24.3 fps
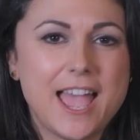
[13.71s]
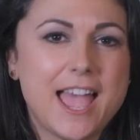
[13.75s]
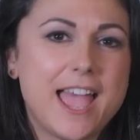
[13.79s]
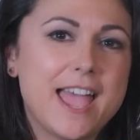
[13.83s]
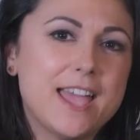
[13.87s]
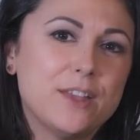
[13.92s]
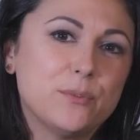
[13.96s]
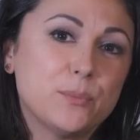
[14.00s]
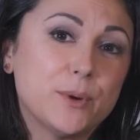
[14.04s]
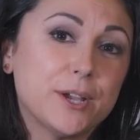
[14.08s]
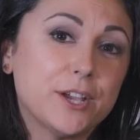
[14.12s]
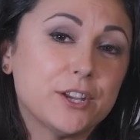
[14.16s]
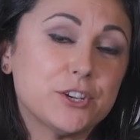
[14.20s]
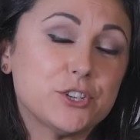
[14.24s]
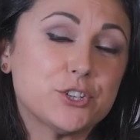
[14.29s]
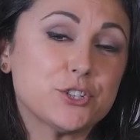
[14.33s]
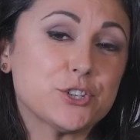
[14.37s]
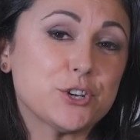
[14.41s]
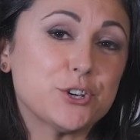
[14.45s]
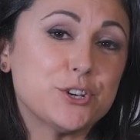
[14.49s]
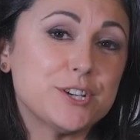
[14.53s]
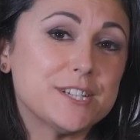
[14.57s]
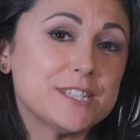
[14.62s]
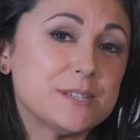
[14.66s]
and we're going to
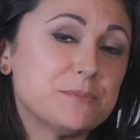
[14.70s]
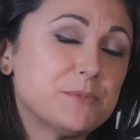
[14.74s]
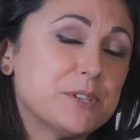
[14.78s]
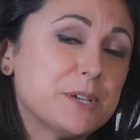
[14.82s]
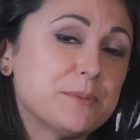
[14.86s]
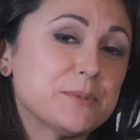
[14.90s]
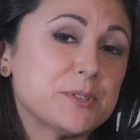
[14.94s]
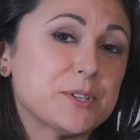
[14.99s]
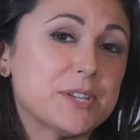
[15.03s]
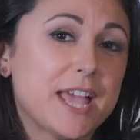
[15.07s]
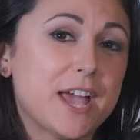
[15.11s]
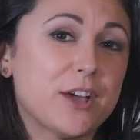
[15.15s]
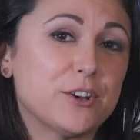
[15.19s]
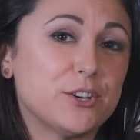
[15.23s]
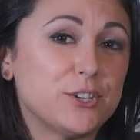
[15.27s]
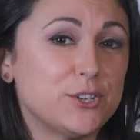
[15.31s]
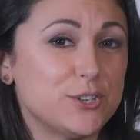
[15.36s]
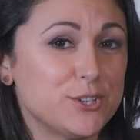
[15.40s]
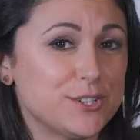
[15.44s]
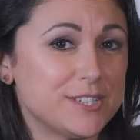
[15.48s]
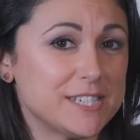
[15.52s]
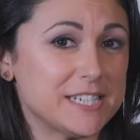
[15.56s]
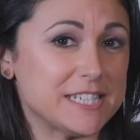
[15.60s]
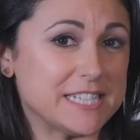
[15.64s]
show you some tips on how to
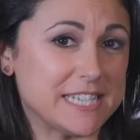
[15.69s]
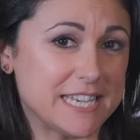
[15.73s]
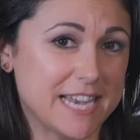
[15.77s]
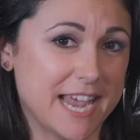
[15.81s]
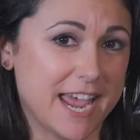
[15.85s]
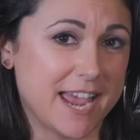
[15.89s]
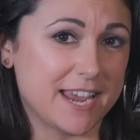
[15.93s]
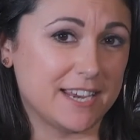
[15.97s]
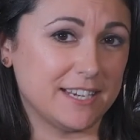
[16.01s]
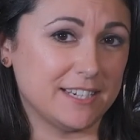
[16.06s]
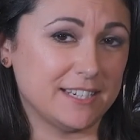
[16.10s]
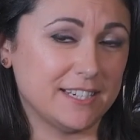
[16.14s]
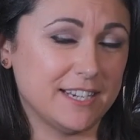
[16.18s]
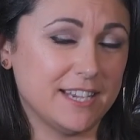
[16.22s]
use it today.